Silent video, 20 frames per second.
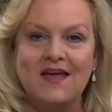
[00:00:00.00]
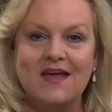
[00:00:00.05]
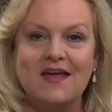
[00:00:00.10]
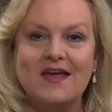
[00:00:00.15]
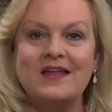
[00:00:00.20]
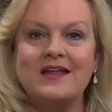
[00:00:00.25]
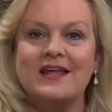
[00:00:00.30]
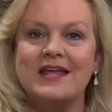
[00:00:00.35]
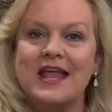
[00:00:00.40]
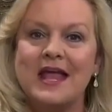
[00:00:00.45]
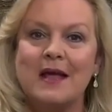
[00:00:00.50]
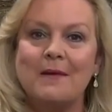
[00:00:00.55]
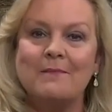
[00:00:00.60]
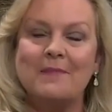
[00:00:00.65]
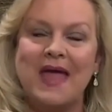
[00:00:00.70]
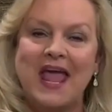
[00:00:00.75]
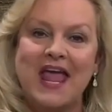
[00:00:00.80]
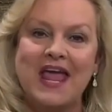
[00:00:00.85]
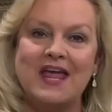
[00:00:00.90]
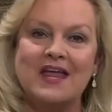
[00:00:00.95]
In a
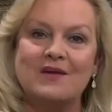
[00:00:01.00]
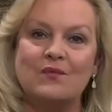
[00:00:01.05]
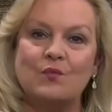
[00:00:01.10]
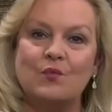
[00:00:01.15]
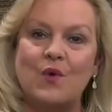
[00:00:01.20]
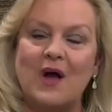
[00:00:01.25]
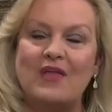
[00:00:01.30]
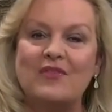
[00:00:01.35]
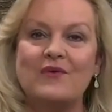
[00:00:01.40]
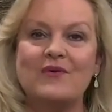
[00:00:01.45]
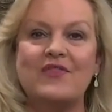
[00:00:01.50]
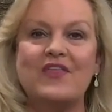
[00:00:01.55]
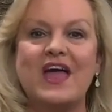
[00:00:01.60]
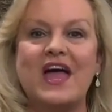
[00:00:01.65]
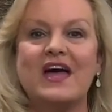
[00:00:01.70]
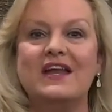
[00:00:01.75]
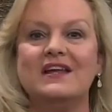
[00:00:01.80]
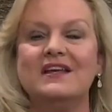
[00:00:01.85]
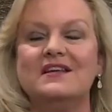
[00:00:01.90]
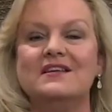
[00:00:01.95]
campaign, whether
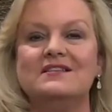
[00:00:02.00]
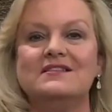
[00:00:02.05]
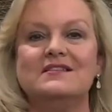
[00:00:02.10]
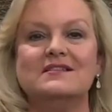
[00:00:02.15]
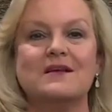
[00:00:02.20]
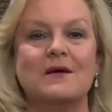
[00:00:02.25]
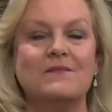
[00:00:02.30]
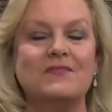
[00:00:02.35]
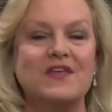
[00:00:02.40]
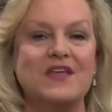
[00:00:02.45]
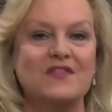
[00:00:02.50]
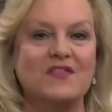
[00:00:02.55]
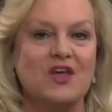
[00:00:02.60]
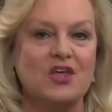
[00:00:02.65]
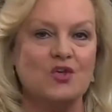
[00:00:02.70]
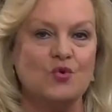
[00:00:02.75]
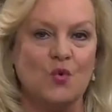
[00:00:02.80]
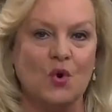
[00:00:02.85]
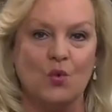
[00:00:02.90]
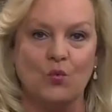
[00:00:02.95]
that is something that
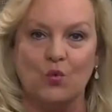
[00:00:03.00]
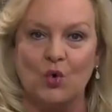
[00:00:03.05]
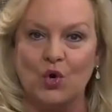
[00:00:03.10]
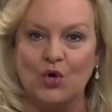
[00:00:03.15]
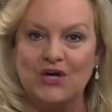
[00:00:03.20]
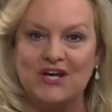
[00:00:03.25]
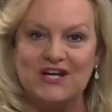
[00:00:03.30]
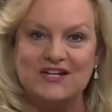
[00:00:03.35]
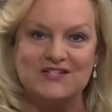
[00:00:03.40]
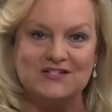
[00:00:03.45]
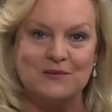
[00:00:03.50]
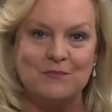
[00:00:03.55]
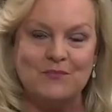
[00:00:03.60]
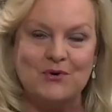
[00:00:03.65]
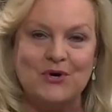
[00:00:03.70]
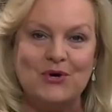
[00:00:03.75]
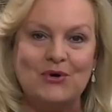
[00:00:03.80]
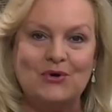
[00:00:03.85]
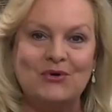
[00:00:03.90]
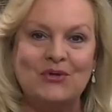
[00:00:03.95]
you are working to
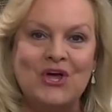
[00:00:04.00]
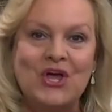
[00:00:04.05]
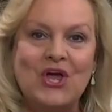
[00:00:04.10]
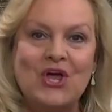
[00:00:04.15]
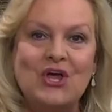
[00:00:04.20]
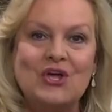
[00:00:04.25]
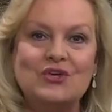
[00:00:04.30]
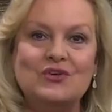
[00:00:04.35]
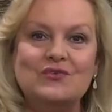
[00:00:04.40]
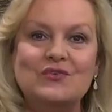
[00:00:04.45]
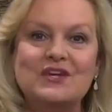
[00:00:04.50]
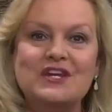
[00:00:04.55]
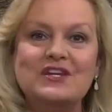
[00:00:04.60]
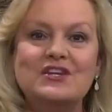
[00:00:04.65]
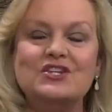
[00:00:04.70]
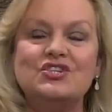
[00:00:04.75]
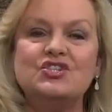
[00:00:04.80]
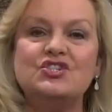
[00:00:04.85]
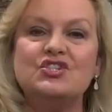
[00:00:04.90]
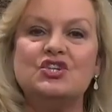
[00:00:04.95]
build, you need
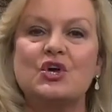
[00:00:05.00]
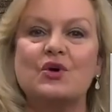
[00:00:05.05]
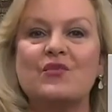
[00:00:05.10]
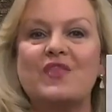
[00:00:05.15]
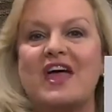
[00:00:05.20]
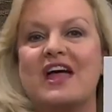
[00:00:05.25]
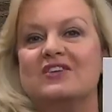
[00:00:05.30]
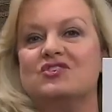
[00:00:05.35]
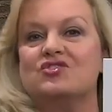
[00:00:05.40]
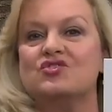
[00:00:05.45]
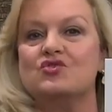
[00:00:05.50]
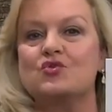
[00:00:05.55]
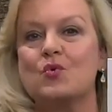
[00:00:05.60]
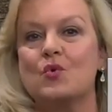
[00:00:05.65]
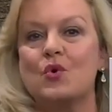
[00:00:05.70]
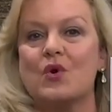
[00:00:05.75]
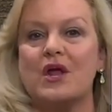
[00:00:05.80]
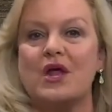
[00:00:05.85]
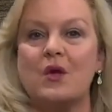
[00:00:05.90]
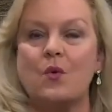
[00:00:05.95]
to share that
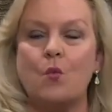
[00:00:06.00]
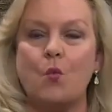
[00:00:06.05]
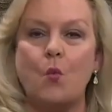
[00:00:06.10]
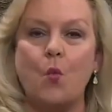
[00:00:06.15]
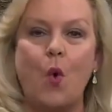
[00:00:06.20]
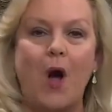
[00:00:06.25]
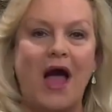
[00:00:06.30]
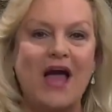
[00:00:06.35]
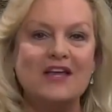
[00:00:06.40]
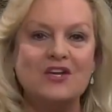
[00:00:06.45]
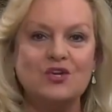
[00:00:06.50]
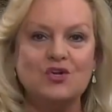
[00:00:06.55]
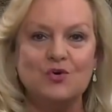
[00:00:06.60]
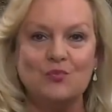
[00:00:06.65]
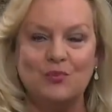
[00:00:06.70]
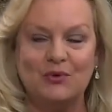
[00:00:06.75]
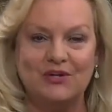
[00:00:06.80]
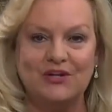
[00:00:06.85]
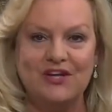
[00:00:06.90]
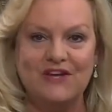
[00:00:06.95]
story. Why do you
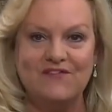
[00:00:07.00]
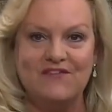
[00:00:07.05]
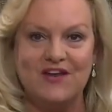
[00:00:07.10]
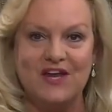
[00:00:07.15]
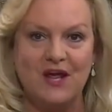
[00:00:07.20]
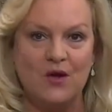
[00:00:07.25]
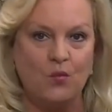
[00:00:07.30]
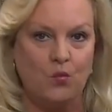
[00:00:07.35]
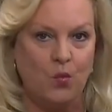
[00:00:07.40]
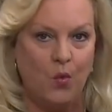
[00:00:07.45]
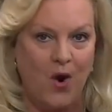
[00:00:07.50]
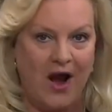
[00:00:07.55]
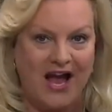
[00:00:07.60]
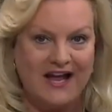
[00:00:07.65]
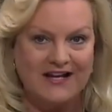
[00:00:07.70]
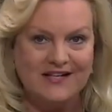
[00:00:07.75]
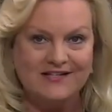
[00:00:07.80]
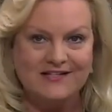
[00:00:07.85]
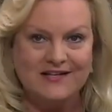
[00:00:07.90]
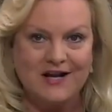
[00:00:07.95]
believe in it?
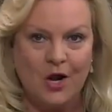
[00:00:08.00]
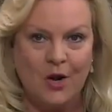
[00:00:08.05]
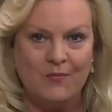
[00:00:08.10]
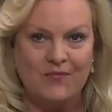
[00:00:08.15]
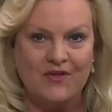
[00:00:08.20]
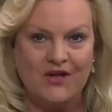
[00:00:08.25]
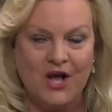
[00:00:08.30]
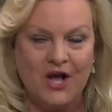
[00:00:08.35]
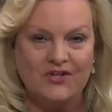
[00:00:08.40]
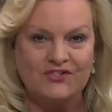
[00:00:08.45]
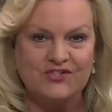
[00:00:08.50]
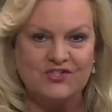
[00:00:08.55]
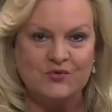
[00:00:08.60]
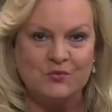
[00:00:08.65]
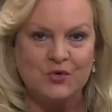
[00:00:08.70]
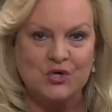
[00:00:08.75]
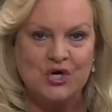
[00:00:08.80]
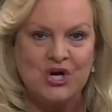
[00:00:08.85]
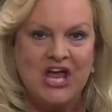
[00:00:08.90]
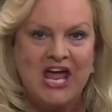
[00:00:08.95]
Why does it help the
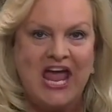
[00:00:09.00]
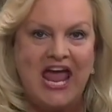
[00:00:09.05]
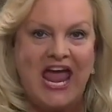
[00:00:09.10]
customer?